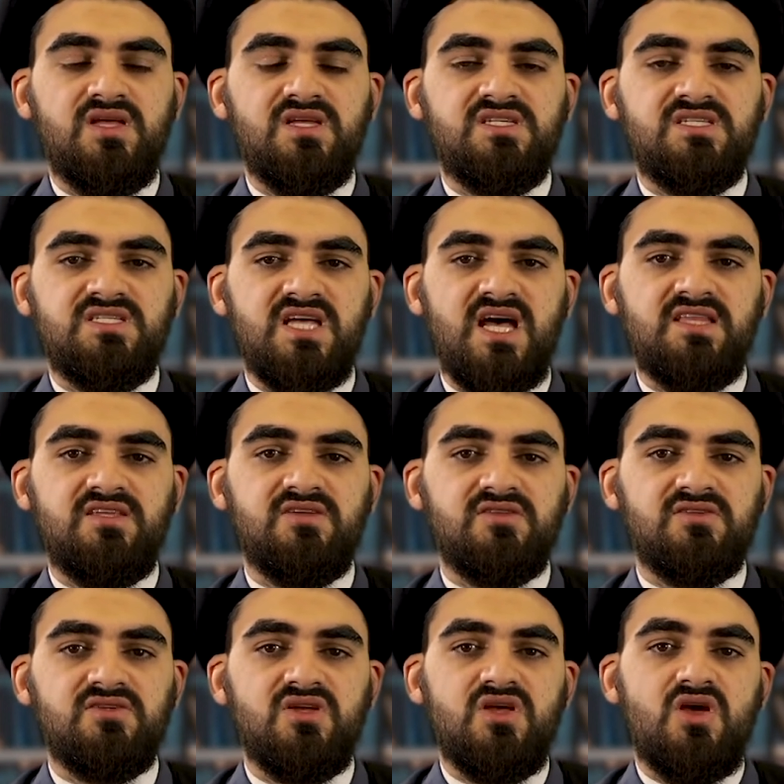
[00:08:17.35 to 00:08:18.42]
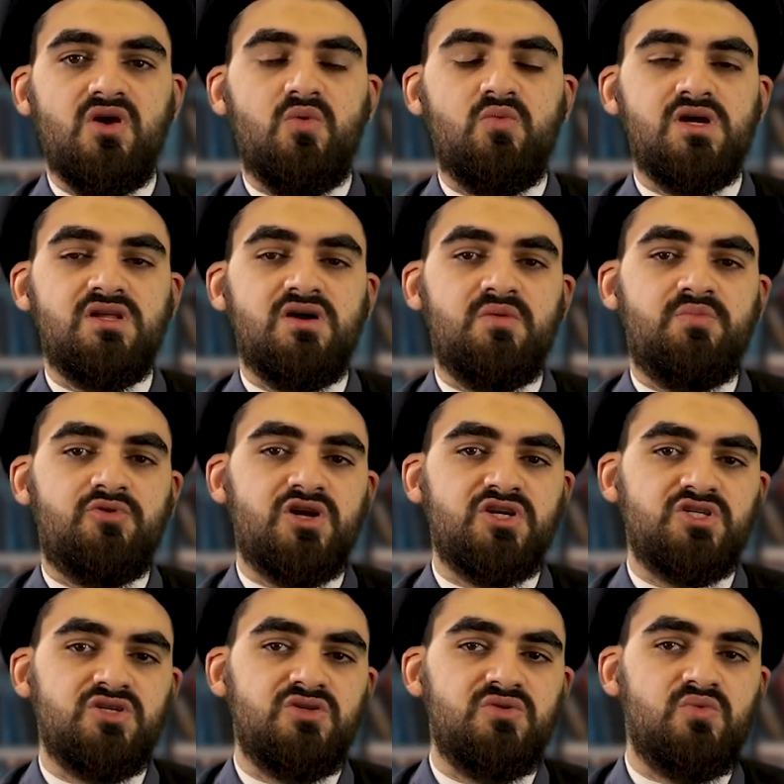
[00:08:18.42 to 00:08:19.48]
saddened when
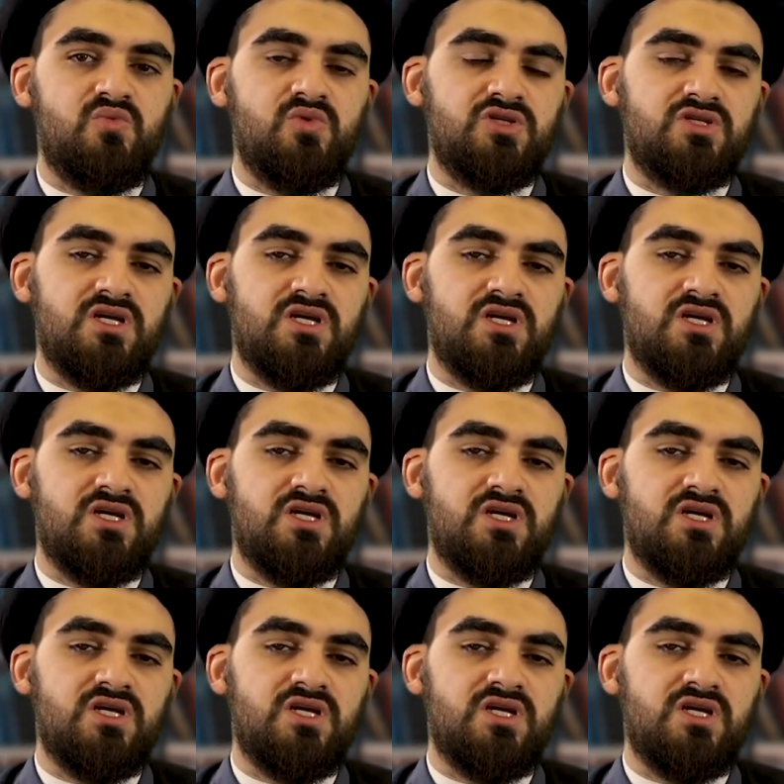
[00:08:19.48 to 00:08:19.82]
oppression would